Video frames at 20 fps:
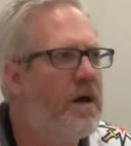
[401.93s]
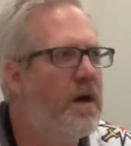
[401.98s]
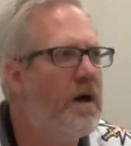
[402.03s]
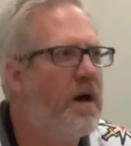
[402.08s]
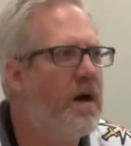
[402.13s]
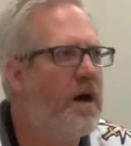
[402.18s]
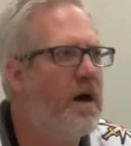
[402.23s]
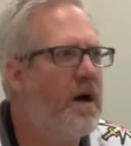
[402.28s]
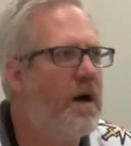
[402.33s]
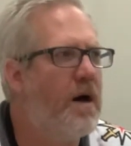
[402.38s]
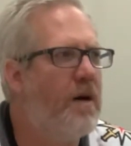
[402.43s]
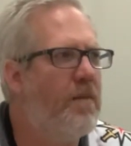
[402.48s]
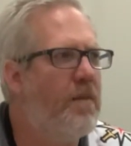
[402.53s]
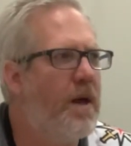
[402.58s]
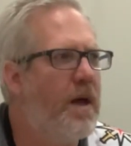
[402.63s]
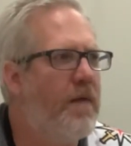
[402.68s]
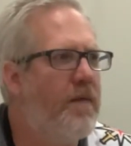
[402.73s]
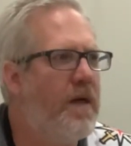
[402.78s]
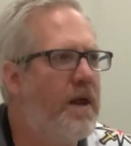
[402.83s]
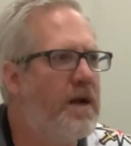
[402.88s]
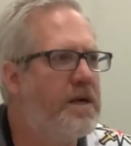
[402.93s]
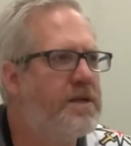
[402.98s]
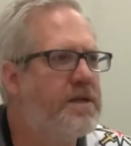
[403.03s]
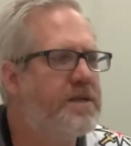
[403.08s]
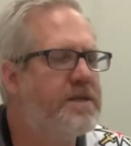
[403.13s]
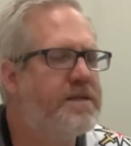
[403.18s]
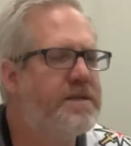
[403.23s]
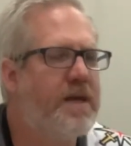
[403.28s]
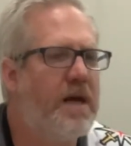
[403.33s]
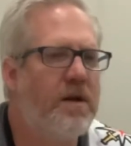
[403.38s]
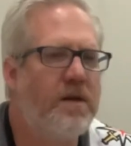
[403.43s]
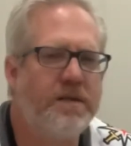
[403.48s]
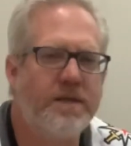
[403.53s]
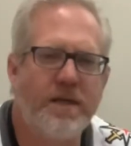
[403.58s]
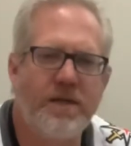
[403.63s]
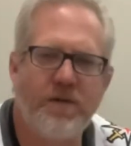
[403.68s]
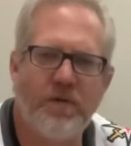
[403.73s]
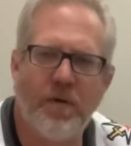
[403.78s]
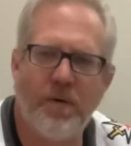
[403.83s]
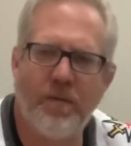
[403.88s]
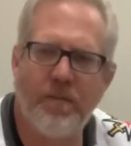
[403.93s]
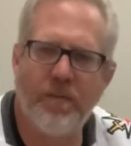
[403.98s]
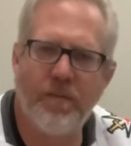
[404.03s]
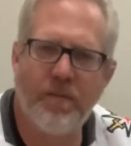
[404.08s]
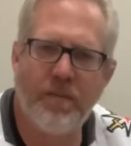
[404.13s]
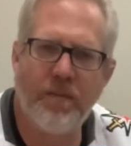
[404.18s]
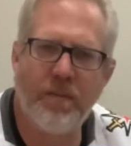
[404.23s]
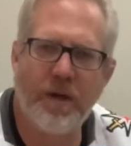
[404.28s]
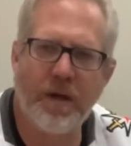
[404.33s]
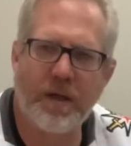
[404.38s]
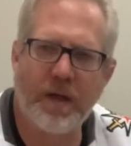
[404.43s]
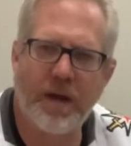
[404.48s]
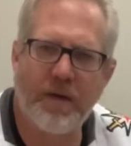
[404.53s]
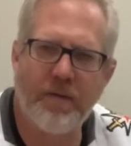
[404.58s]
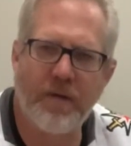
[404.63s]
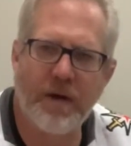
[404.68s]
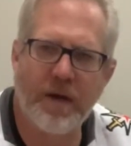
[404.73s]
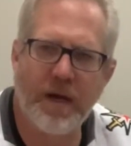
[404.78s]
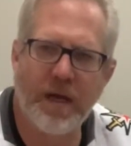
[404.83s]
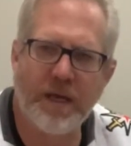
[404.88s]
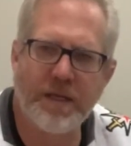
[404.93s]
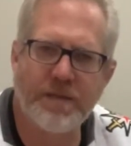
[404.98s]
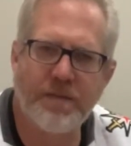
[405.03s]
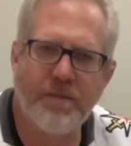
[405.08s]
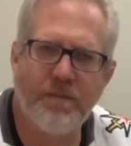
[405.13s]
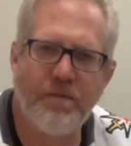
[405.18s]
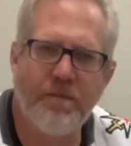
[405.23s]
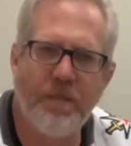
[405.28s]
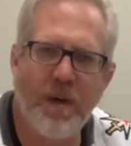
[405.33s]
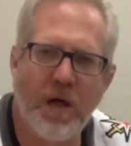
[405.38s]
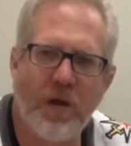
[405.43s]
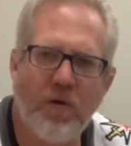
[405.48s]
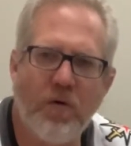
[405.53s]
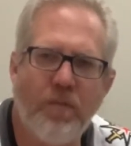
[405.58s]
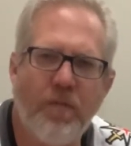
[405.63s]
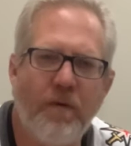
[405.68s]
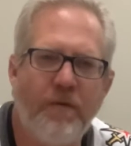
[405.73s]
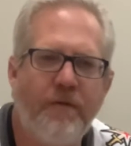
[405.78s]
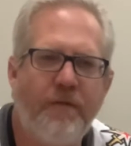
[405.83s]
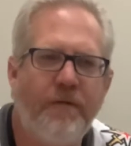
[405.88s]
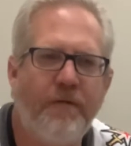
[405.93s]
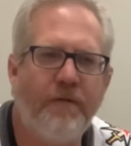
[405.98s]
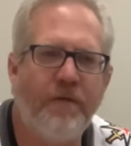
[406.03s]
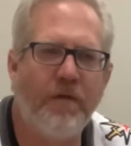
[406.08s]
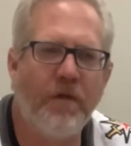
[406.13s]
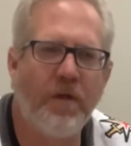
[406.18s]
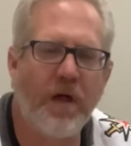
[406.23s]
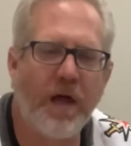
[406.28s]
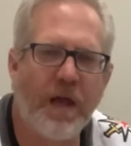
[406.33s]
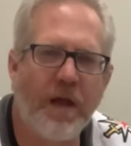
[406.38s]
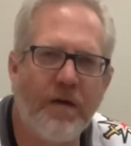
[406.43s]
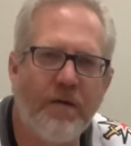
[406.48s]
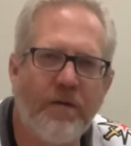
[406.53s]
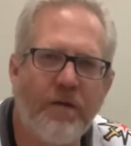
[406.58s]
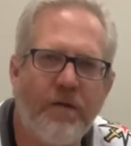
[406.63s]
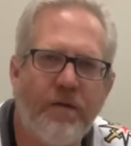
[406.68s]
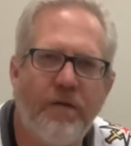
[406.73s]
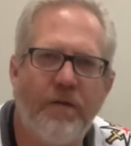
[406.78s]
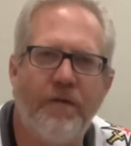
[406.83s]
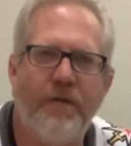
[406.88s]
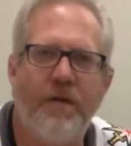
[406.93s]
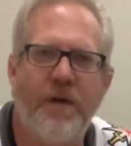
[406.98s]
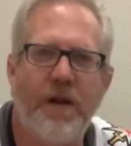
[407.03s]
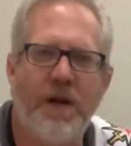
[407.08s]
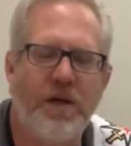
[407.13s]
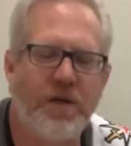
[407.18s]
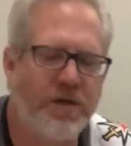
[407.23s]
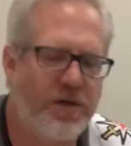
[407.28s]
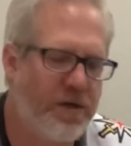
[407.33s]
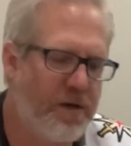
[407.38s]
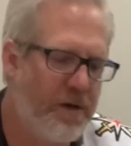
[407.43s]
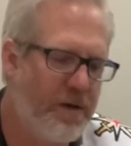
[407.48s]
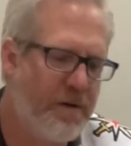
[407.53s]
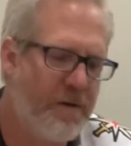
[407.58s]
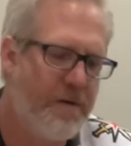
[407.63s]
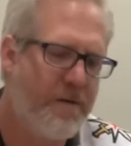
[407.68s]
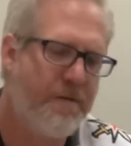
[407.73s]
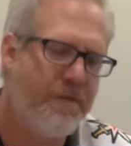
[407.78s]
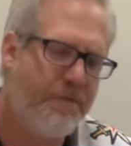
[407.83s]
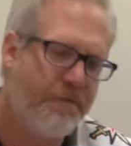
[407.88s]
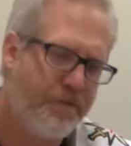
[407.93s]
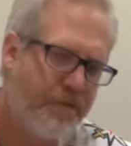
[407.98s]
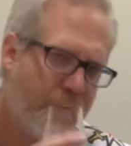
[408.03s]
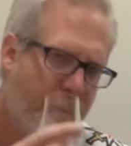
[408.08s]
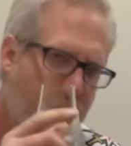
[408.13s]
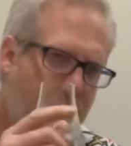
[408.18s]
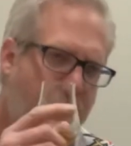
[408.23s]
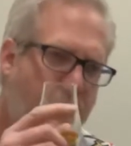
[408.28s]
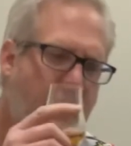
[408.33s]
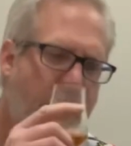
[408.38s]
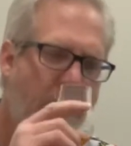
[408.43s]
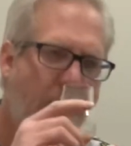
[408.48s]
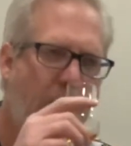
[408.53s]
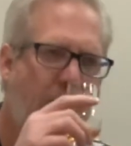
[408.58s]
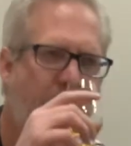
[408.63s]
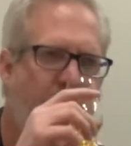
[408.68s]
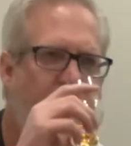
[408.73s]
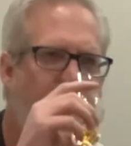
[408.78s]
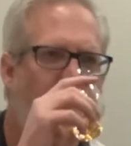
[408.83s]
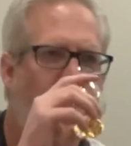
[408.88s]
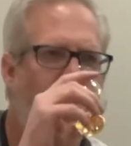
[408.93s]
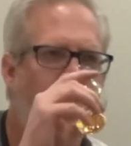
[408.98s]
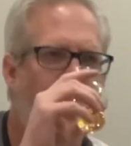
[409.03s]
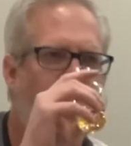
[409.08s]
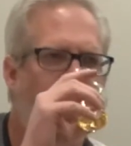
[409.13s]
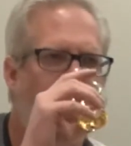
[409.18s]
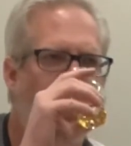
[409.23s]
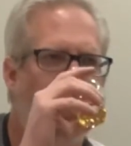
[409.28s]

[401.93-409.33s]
And then it just settles into a kind of a nice mellow but flavorful finish. It's really nice, actually.